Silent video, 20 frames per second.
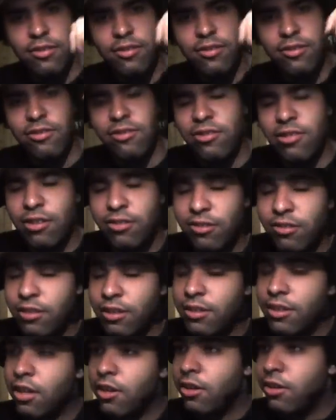Just
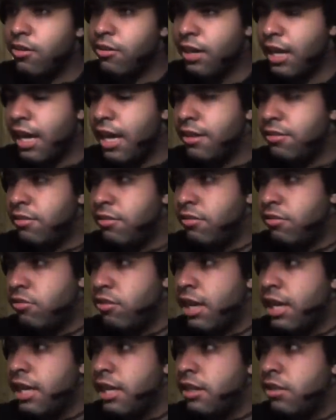another S
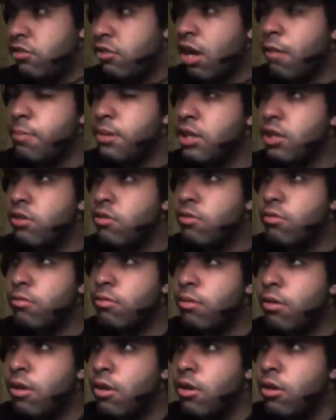J
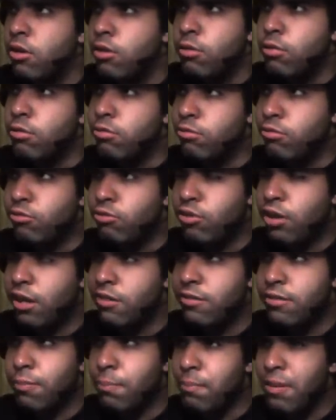W who's
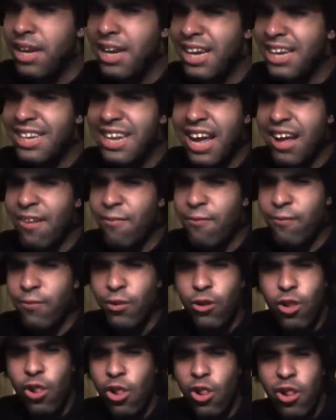just been a
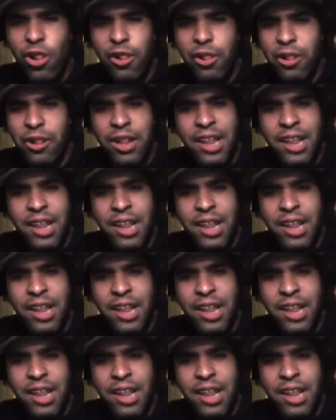full